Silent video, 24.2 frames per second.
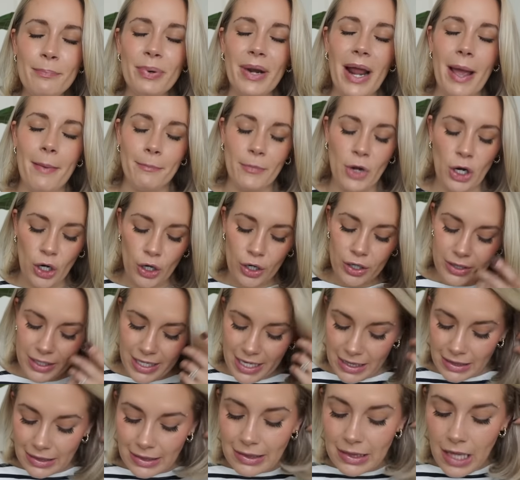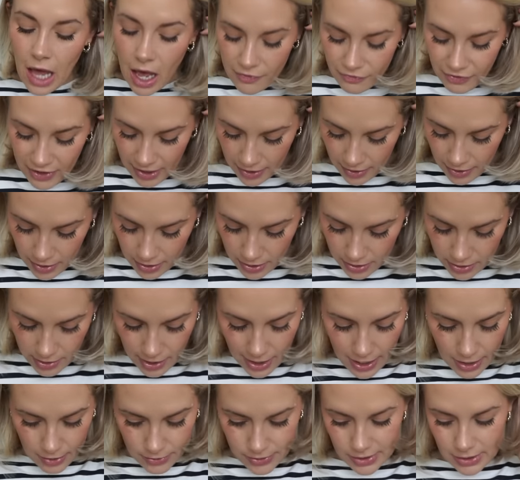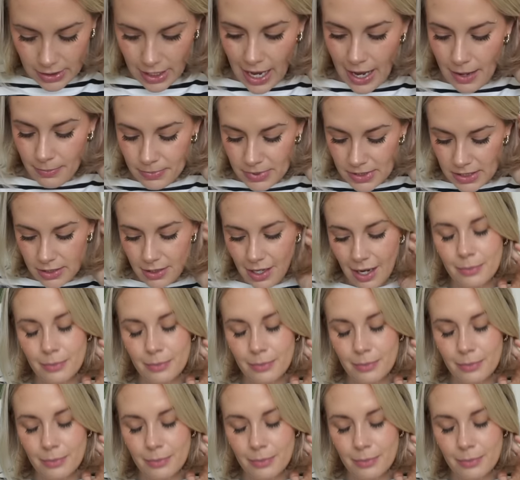but I'm currently loving the Haus Labs.